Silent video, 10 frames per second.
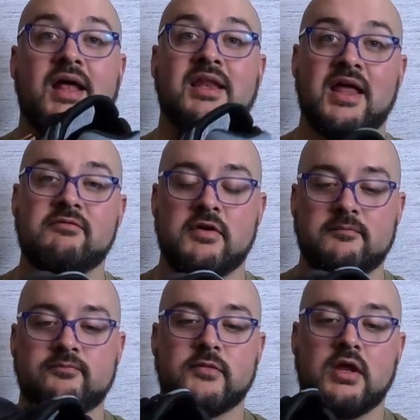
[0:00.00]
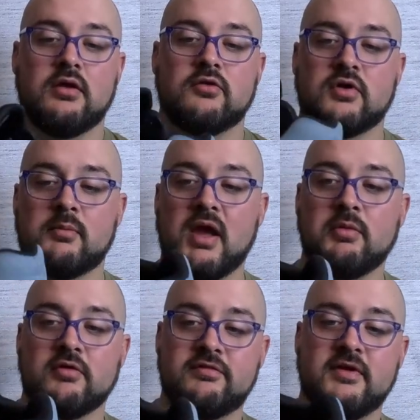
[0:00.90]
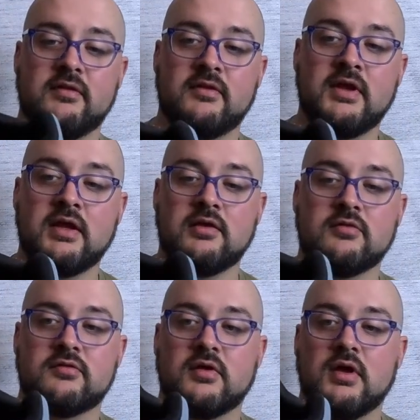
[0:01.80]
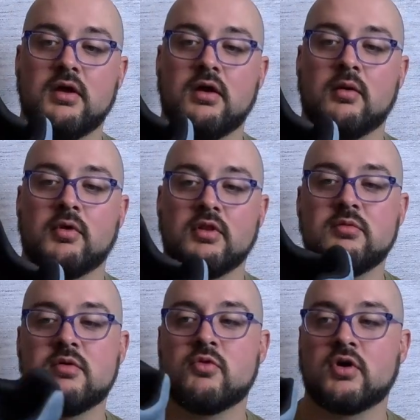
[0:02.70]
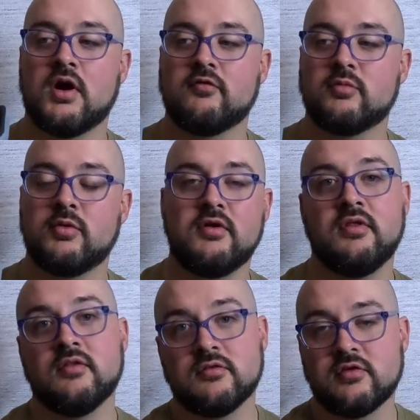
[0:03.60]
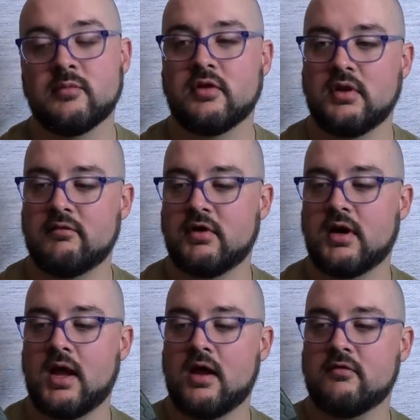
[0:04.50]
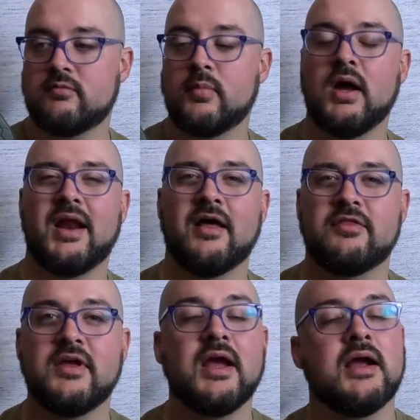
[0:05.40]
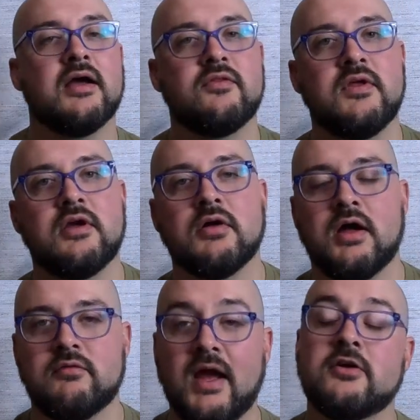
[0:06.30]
11. So I'm able to fit these a little bit more comfortably than some of the 11.5. But I think I got the Cloud